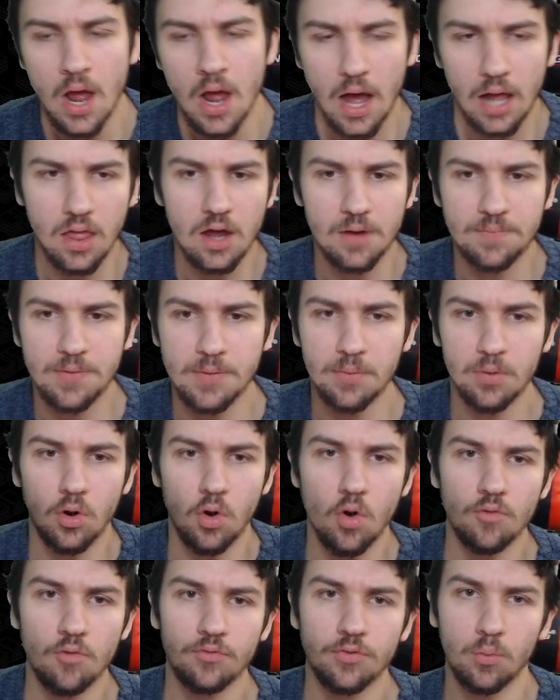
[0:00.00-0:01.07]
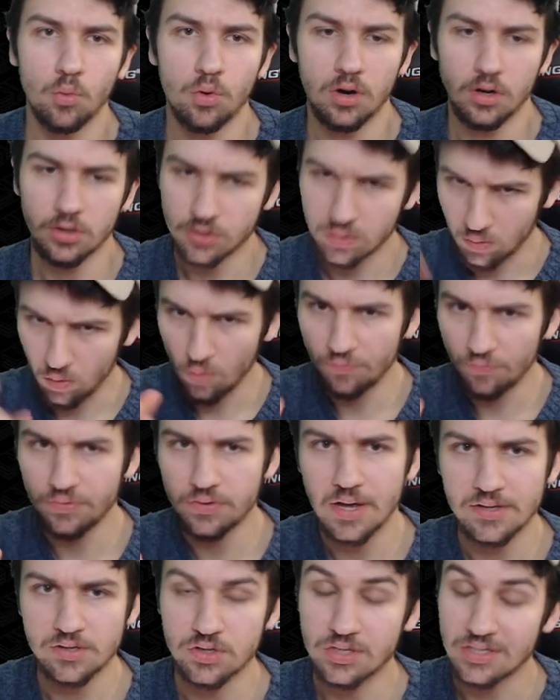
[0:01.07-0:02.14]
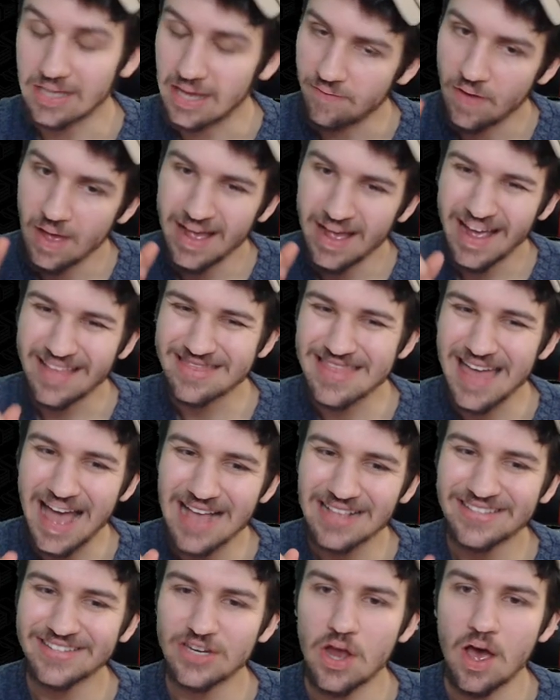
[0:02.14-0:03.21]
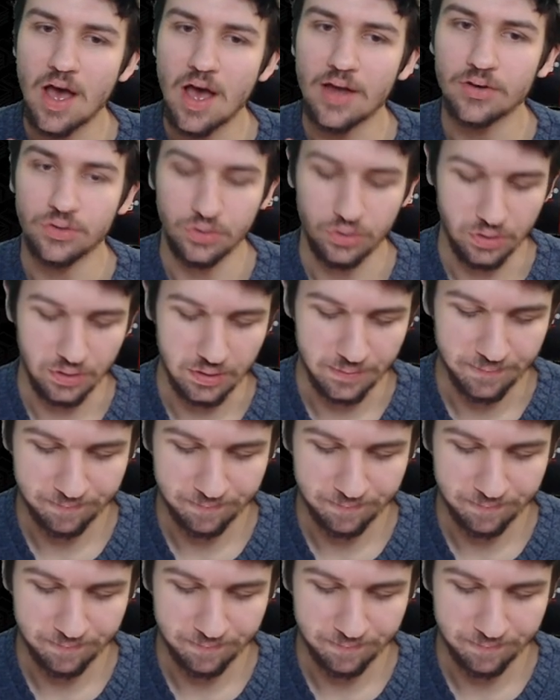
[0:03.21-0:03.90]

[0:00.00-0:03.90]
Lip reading: A lot of people are home from work. So hopefully you guys are safe. And that's not good.